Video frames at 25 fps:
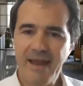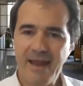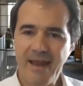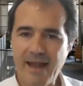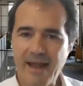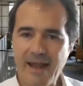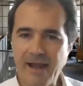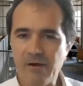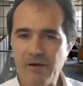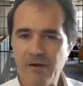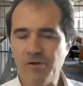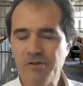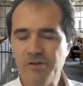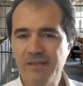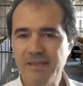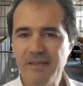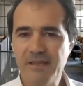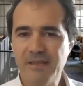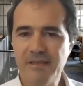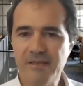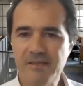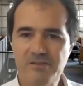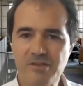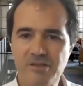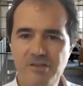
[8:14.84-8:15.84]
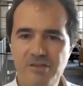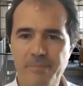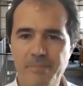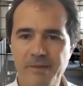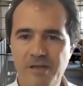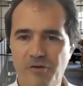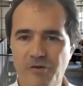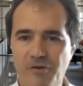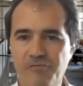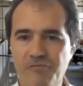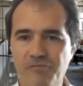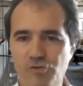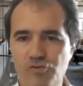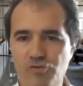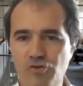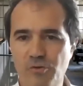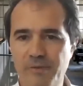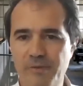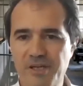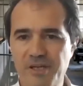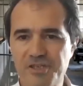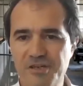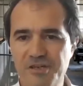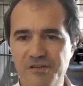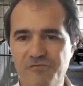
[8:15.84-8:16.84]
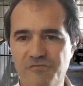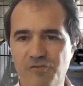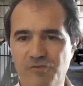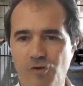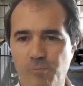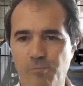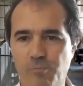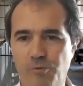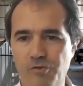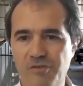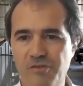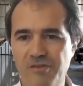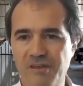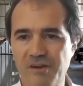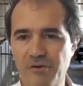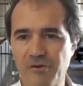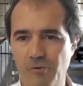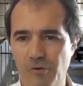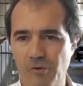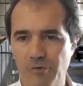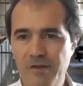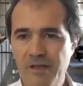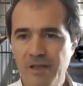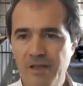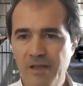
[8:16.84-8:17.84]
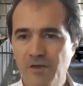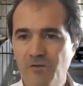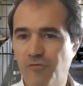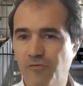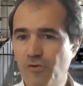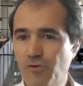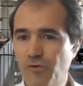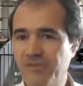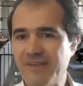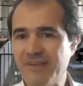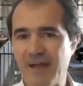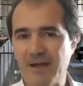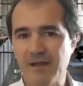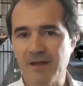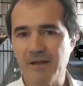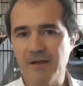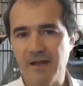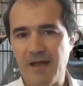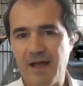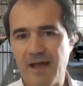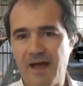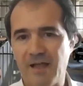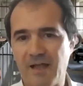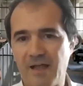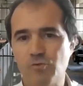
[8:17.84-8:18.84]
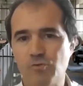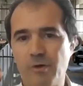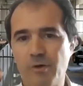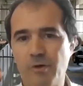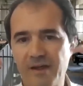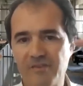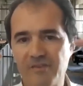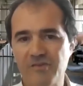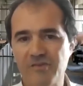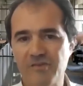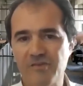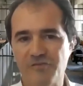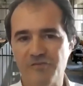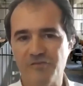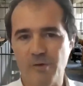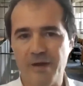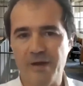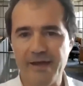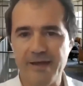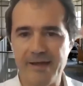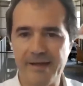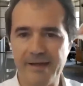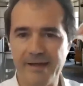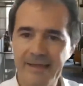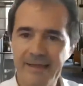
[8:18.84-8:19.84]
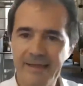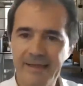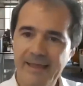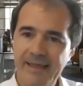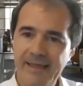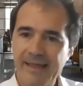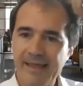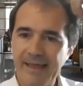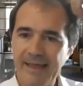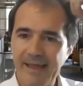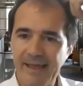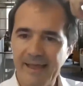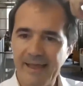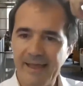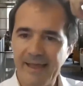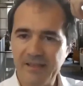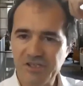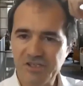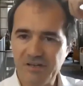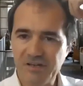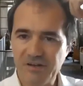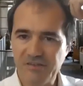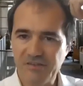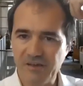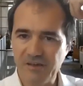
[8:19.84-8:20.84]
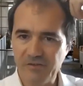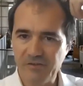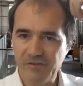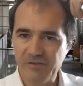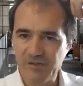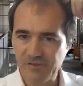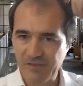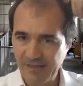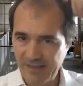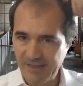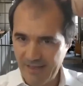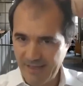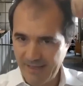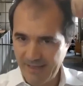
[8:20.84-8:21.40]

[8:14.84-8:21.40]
around the topic of automation 4.0, full stack, hardware, software, and digital services.